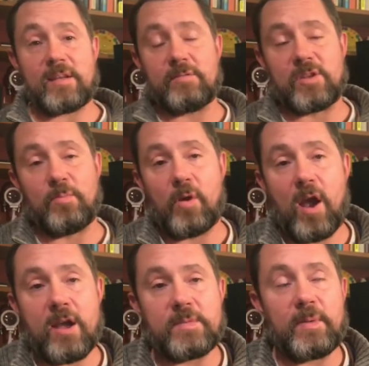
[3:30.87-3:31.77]

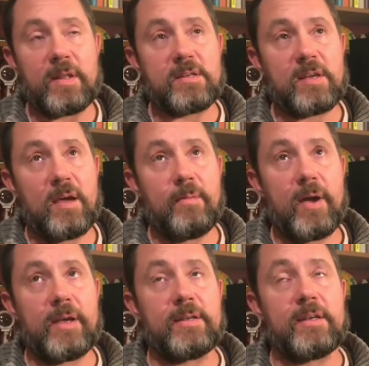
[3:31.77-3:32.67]
surprised by the time
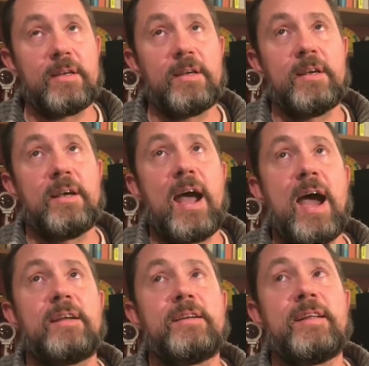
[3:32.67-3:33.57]
I'd
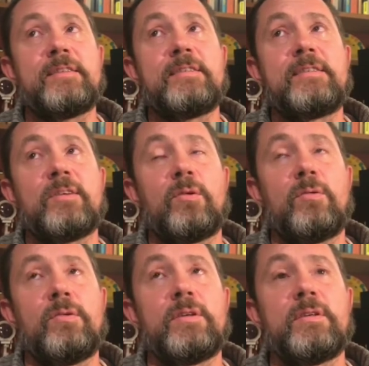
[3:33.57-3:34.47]
added in the
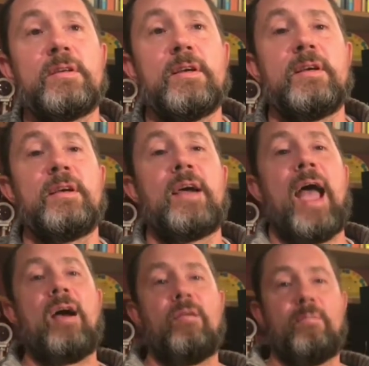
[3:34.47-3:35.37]
horn
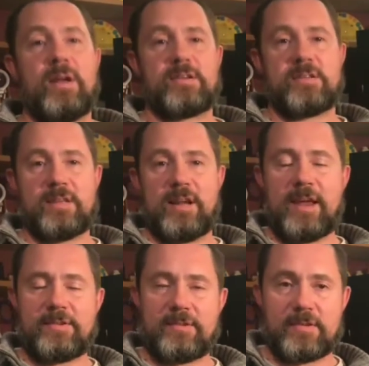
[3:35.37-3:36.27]
how much the
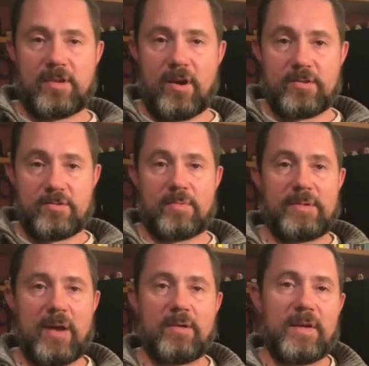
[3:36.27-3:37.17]
electric guitar had dropped
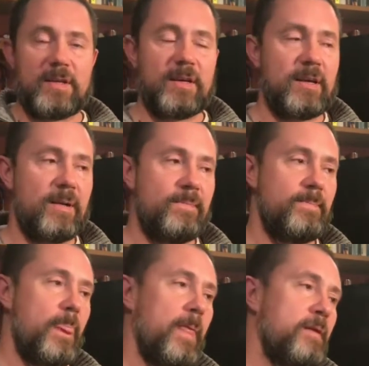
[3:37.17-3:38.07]
out of it,
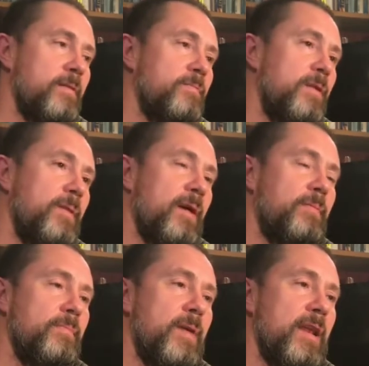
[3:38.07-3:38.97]
and had really become
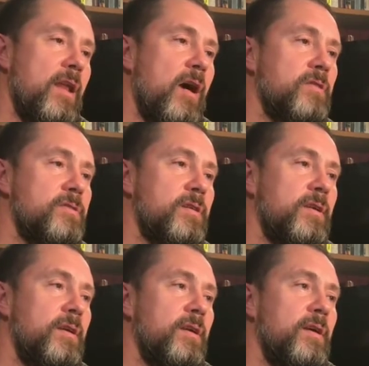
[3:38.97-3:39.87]
a bit lost.
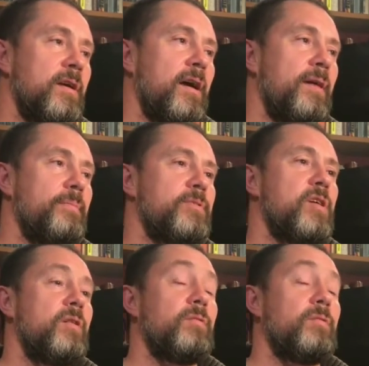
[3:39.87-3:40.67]
So